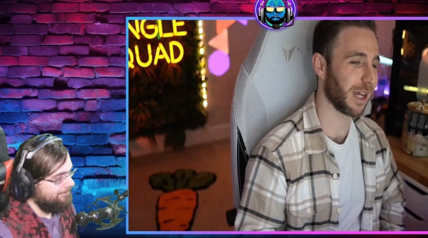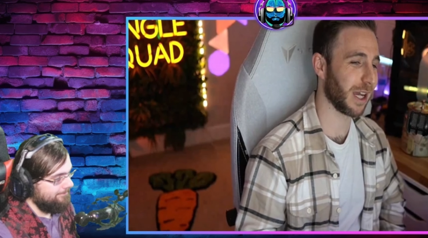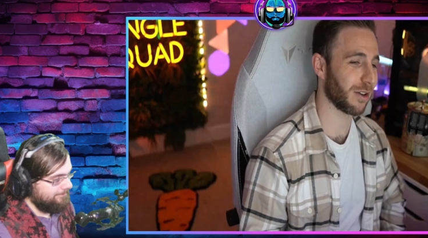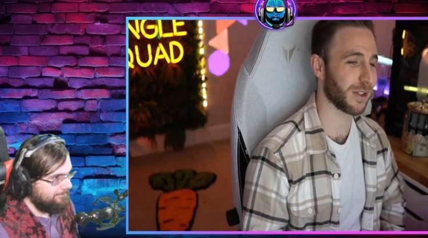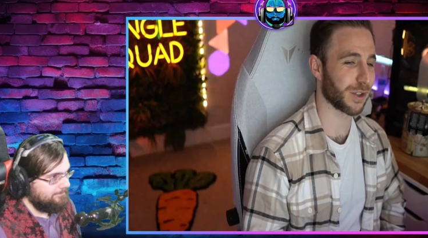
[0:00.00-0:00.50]

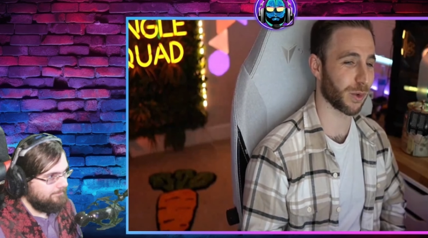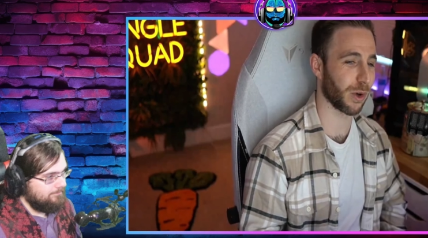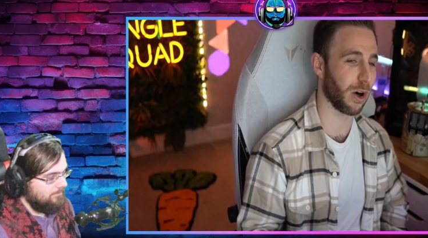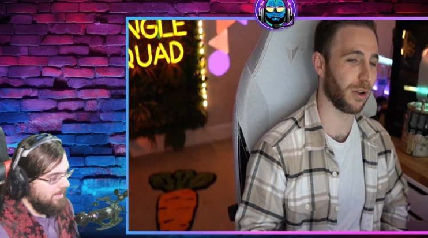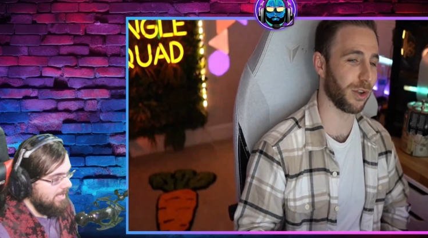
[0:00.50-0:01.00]
Speaker 1: Guarantor
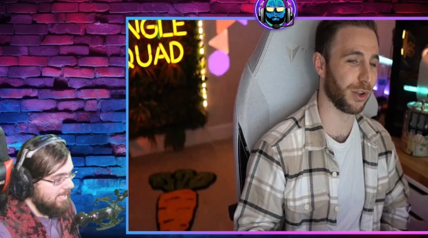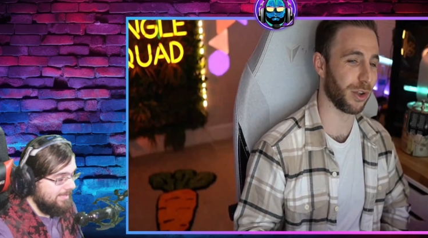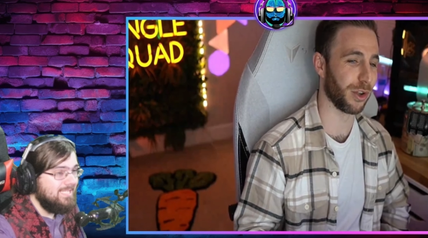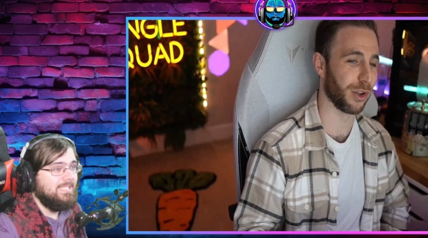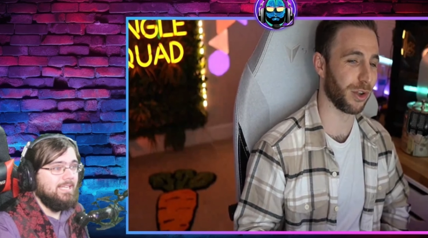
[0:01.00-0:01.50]
on the
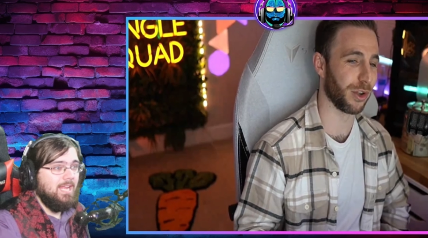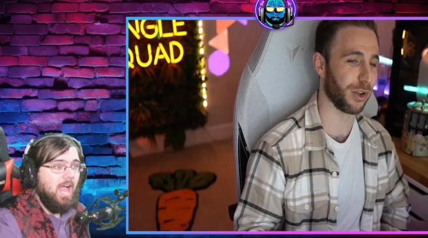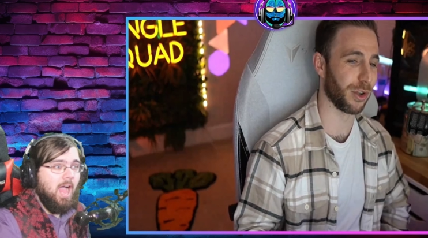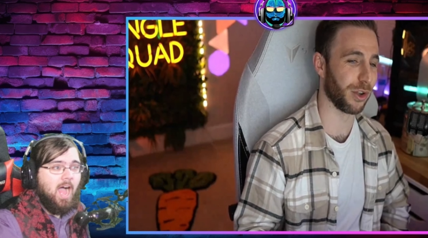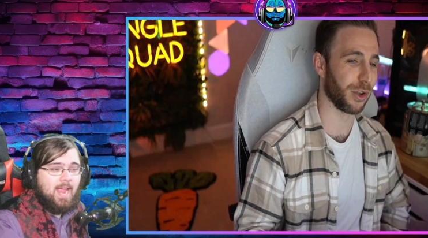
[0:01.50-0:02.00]
Listen,
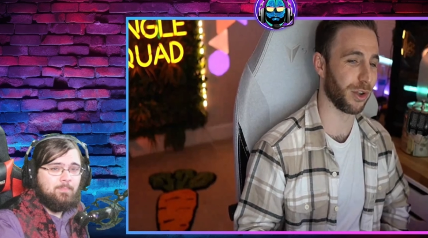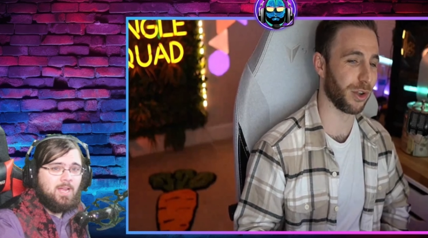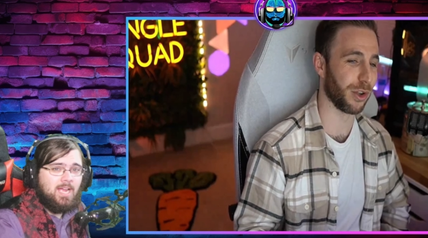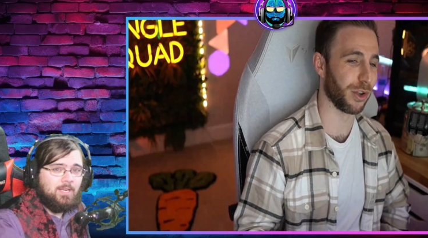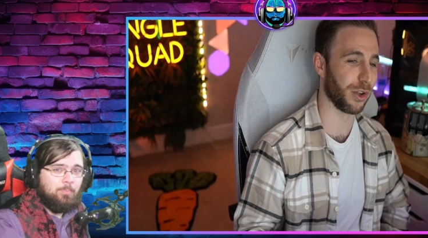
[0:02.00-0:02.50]
I'm
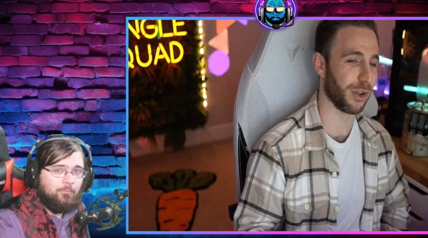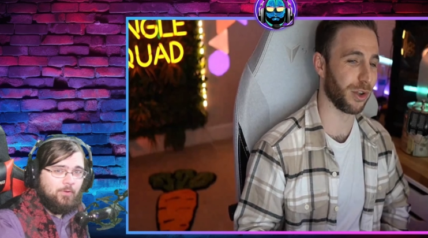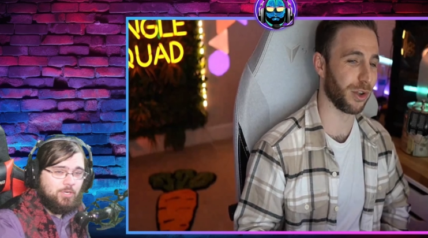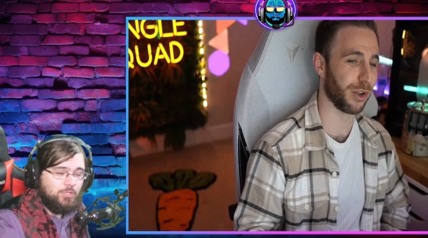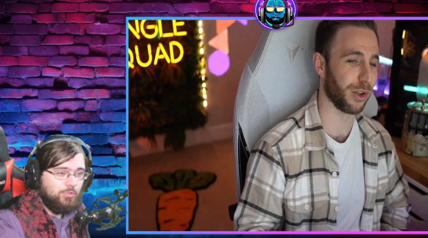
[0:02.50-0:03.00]
not a
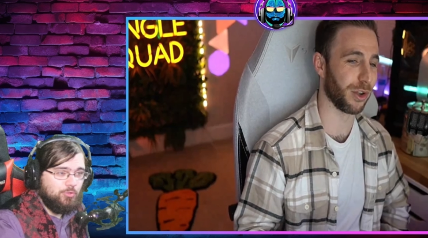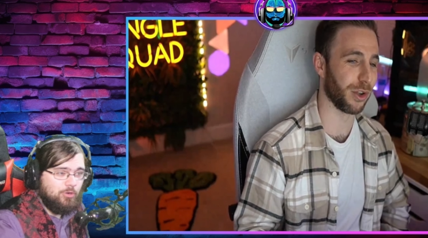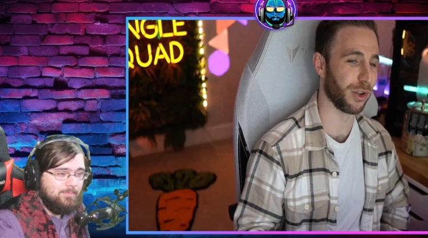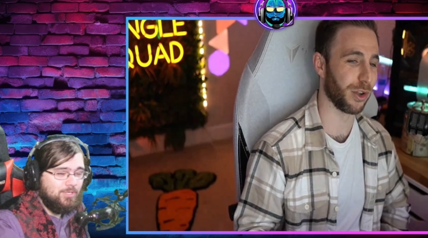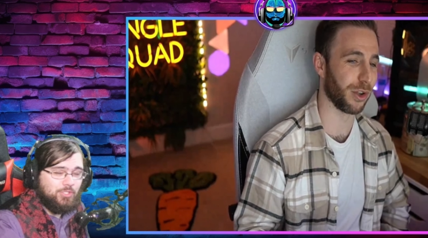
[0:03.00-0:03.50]
professional
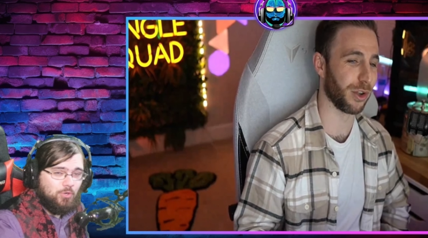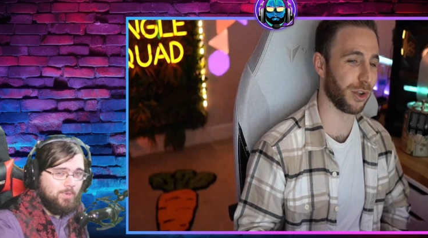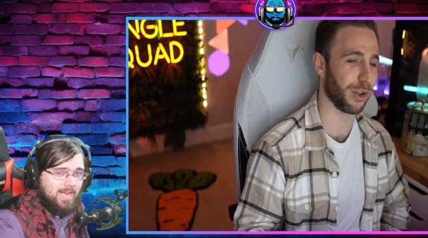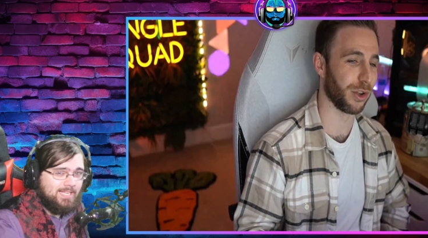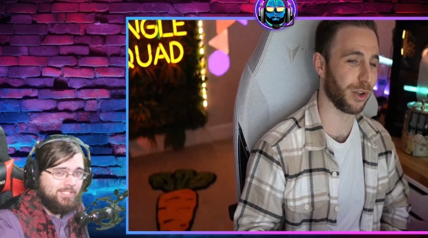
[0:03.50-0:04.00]
streamer, so
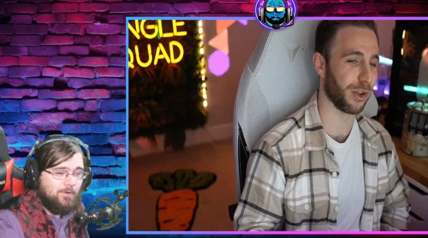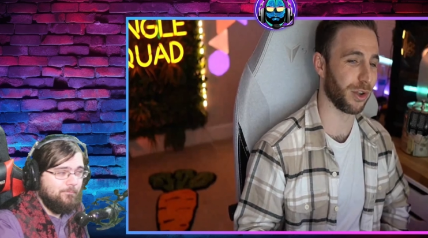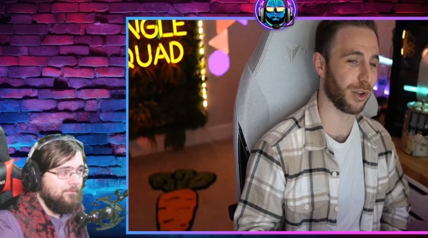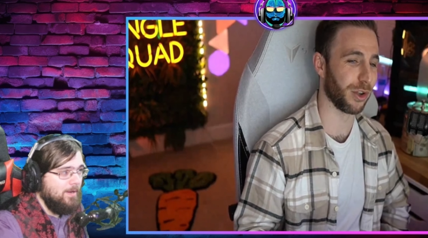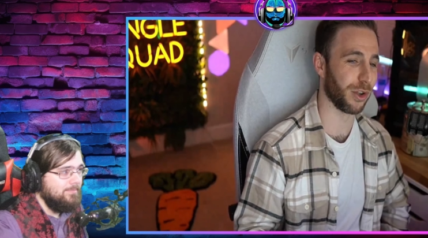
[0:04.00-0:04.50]
when I start
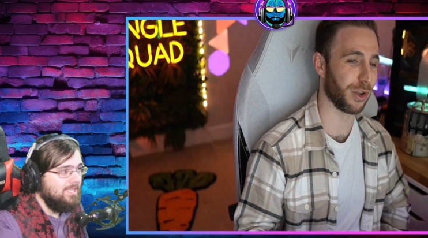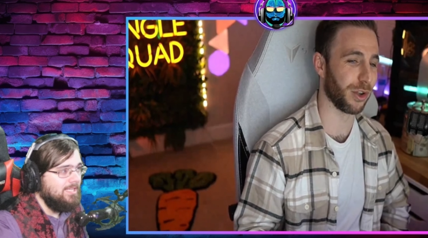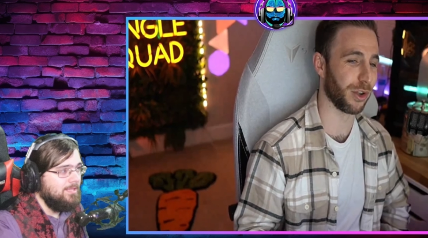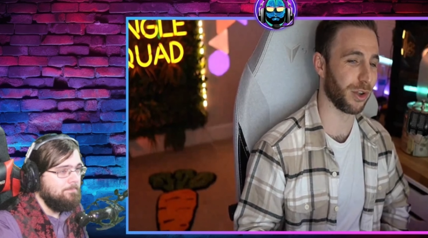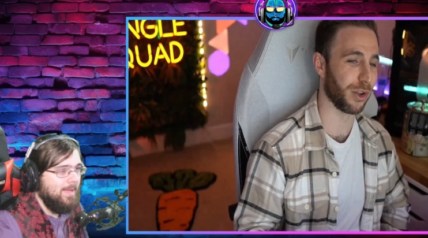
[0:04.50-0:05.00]

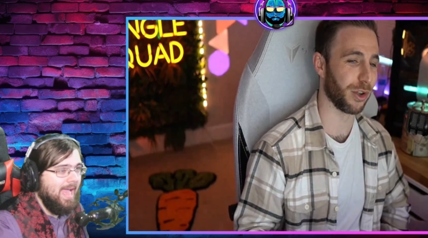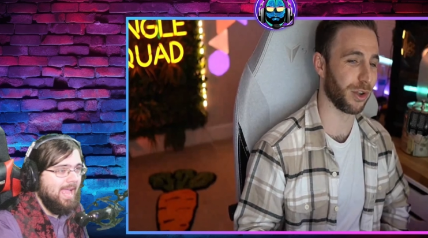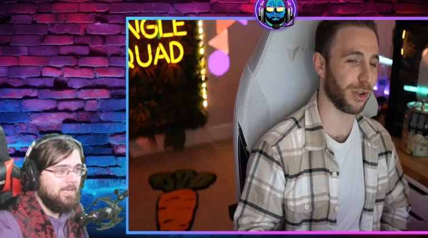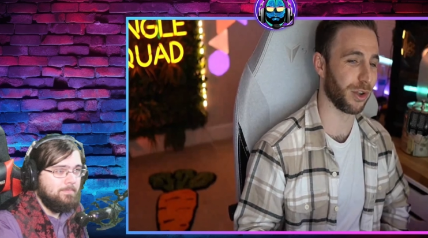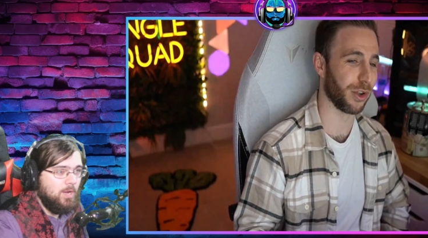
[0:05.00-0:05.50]
fumbling the
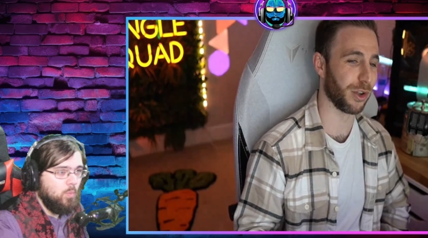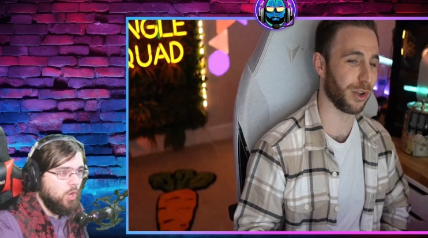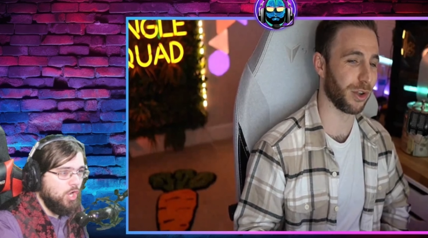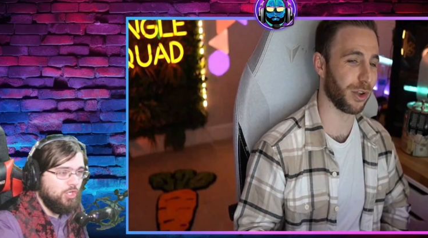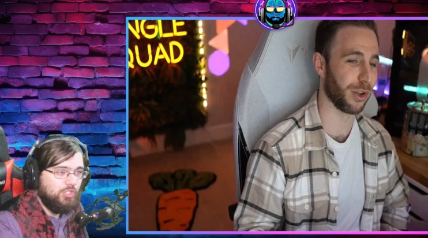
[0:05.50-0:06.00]
bag in my
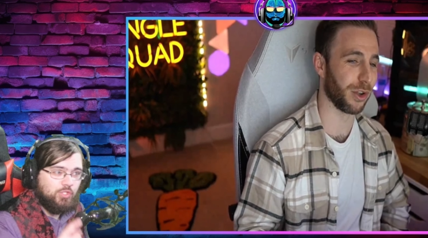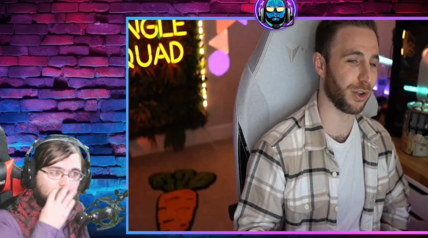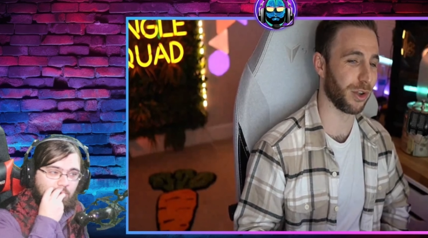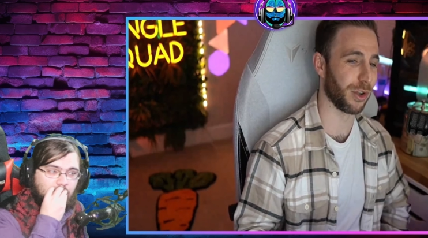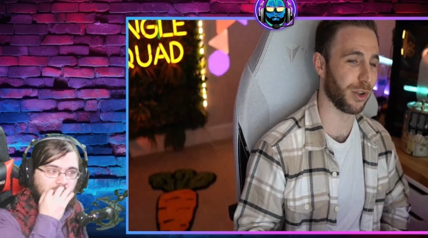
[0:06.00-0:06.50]
words,